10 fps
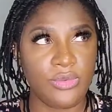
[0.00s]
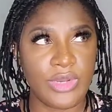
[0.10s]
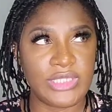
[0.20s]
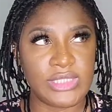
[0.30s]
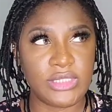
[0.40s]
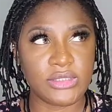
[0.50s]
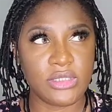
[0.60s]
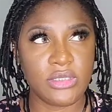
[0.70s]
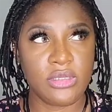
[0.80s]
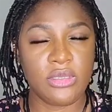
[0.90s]
what is it?
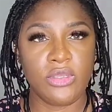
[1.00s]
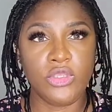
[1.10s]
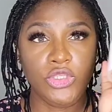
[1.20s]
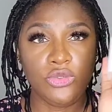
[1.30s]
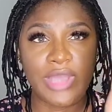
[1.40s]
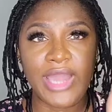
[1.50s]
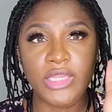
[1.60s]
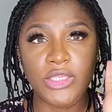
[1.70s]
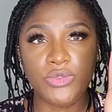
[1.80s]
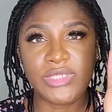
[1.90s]
You
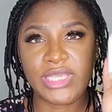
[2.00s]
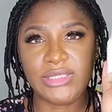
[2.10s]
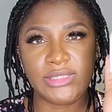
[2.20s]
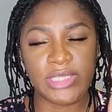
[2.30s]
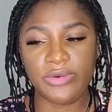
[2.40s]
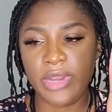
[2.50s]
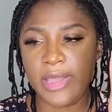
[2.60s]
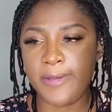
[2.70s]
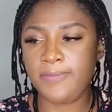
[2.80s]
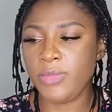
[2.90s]
gotta use like a
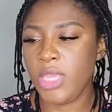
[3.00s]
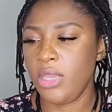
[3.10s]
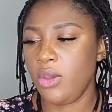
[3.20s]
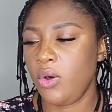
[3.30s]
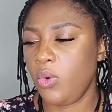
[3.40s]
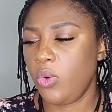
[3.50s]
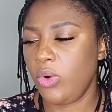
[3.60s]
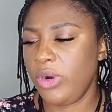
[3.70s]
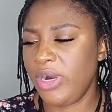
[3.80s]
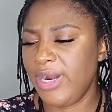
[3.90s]
serum
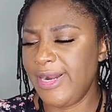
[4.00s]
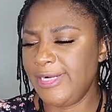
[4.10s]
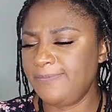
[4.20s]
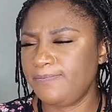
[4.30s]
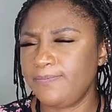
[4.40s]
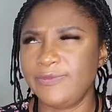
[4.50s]
or